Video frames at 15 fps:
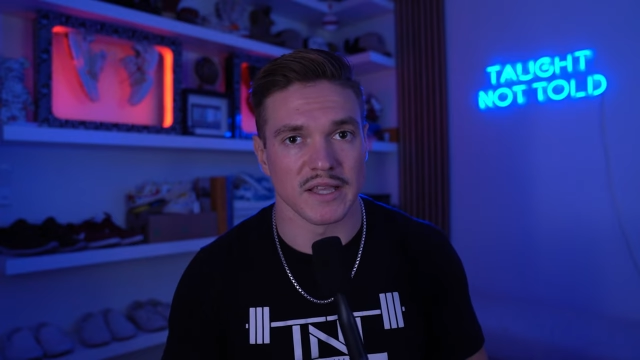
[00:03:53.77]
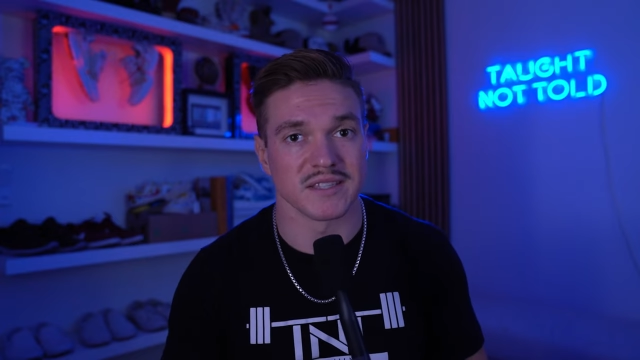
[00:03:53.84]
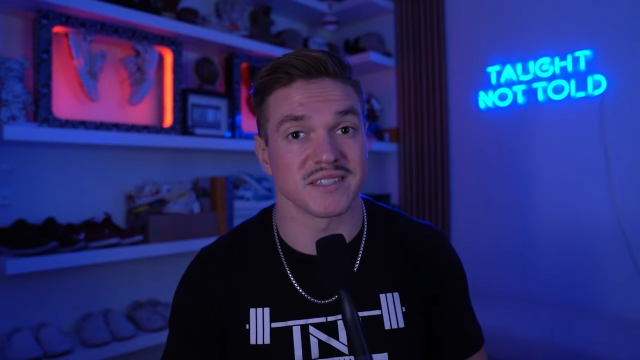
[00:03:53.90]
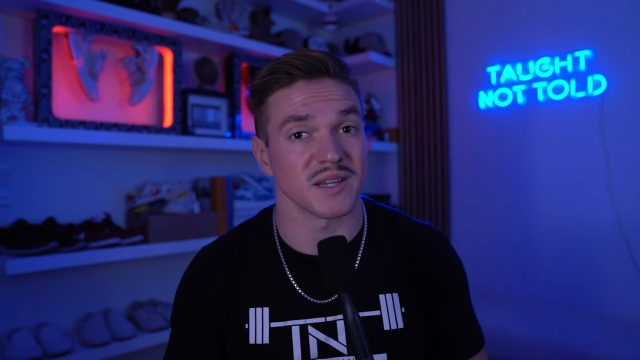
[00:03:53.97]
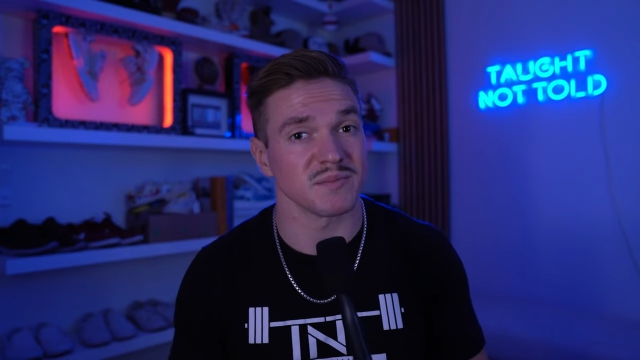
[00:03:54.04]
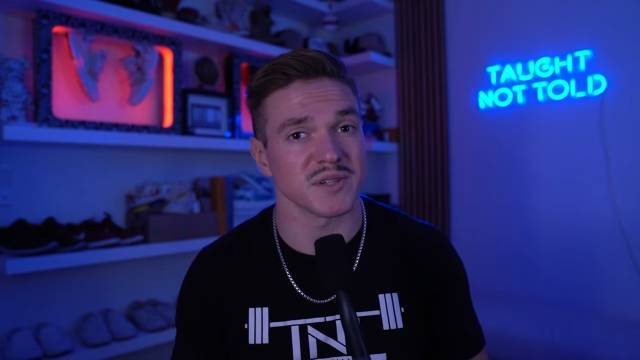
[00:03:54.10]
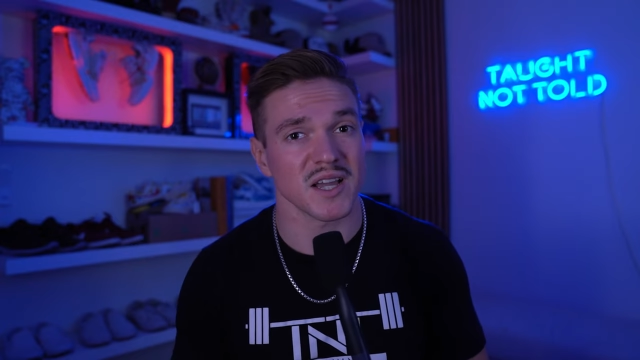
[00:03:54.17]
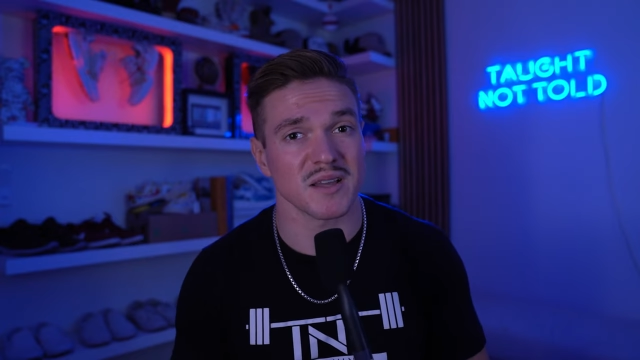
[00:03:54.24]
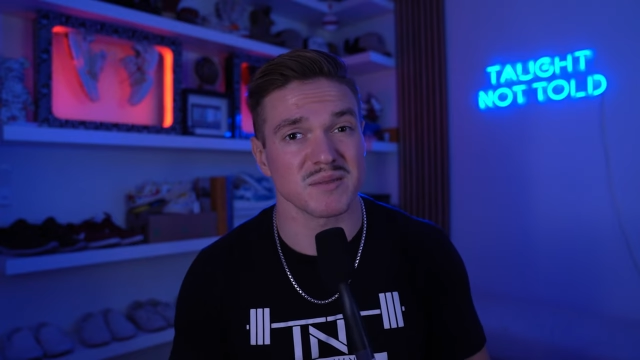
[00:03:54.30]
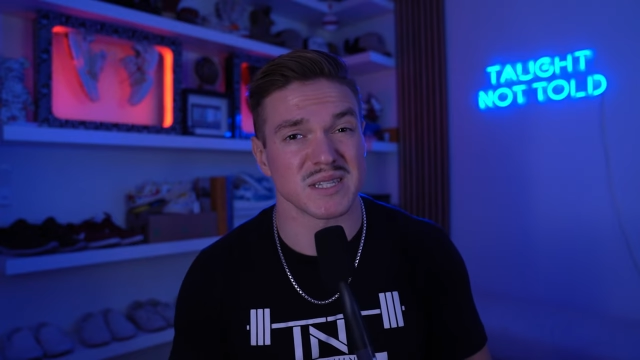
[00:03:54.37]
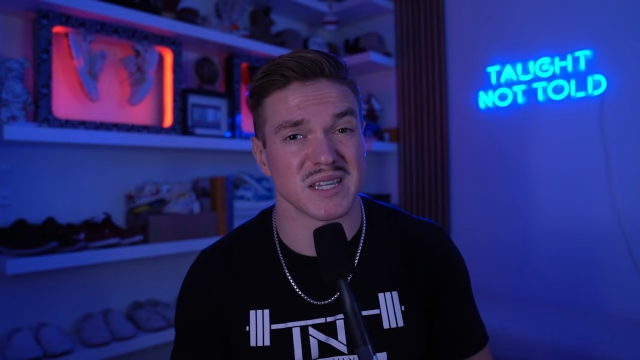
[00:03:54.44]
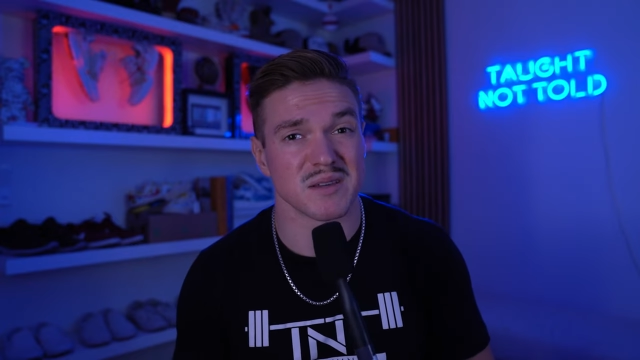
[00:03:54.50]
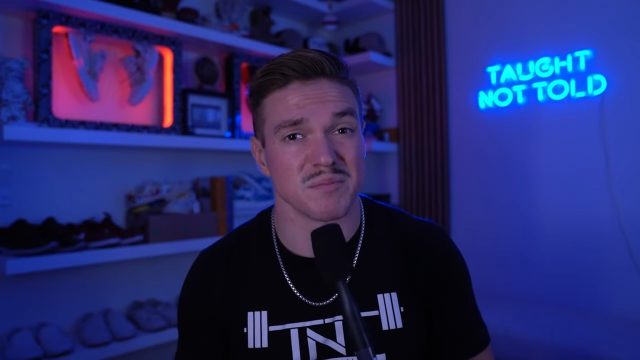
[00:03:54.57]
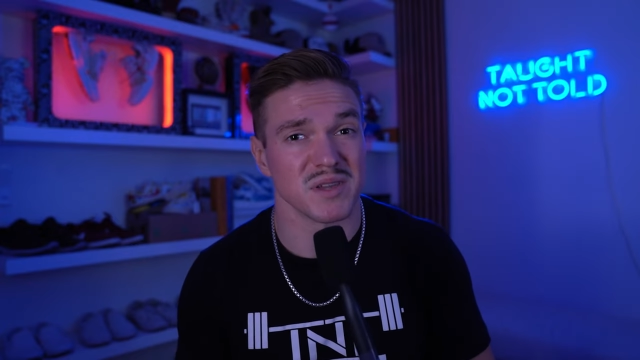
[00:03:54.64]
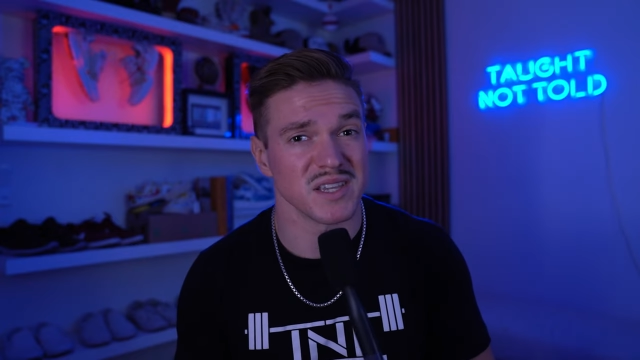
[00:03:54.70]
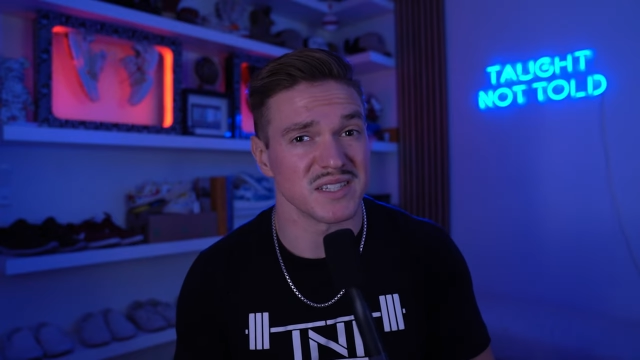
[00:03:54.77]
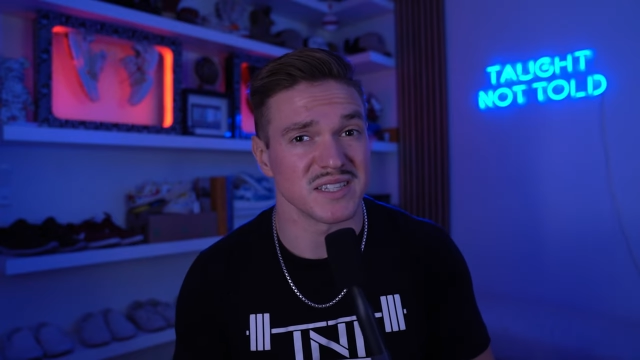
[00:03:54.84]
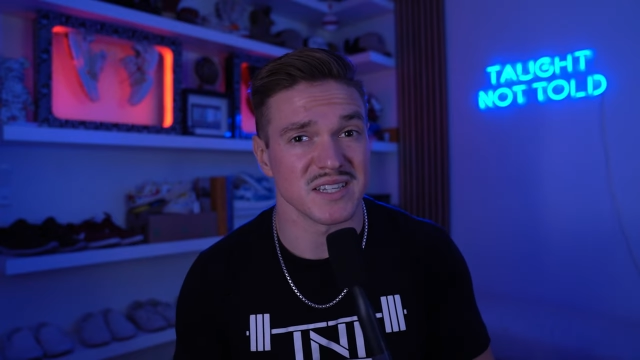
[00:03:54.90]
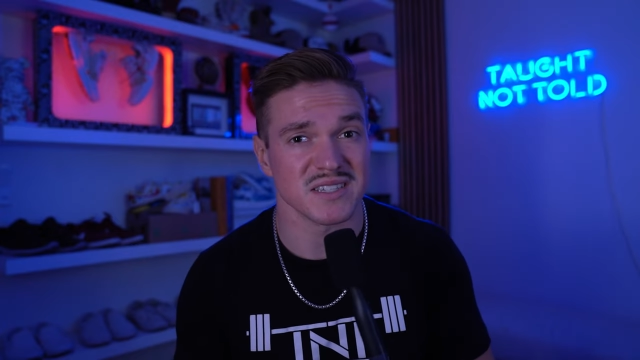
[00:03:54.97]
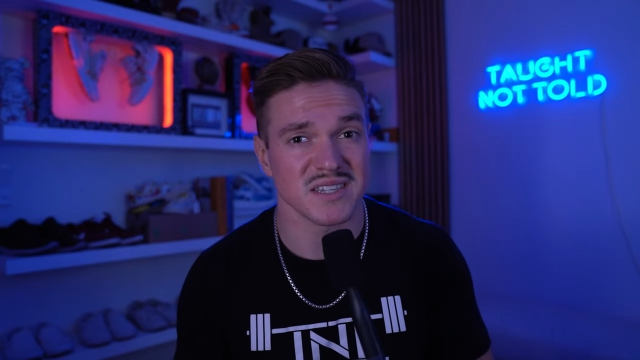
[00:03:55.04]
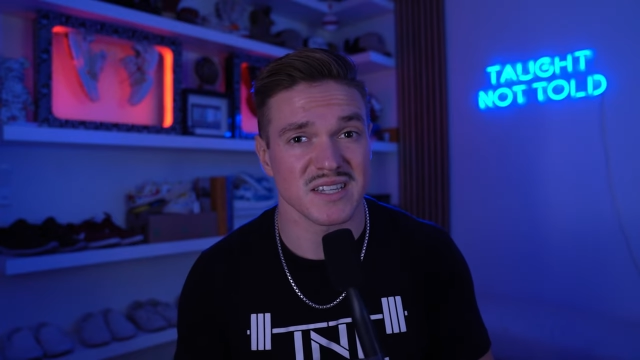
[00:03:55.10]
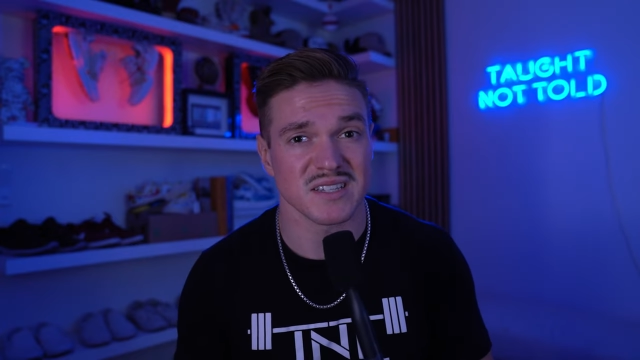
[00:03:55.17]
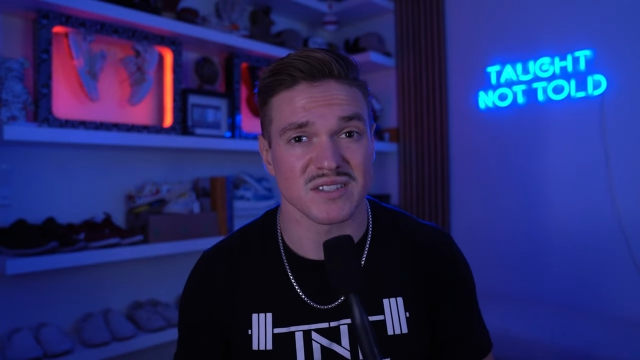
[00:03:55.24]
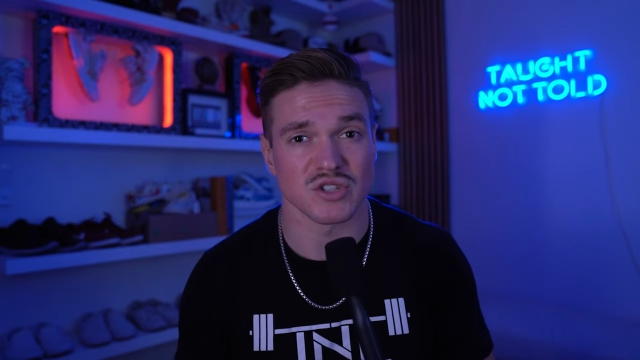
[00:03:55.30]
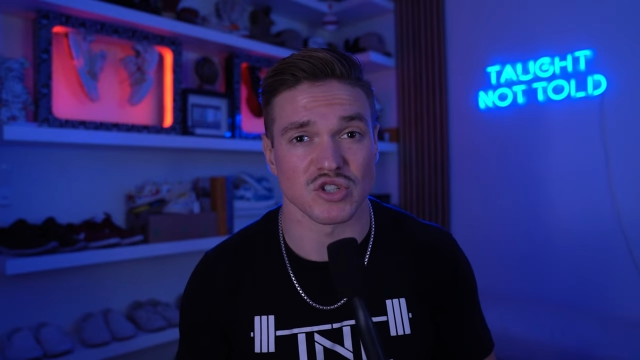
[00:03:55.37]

and sometimes it can be as easy as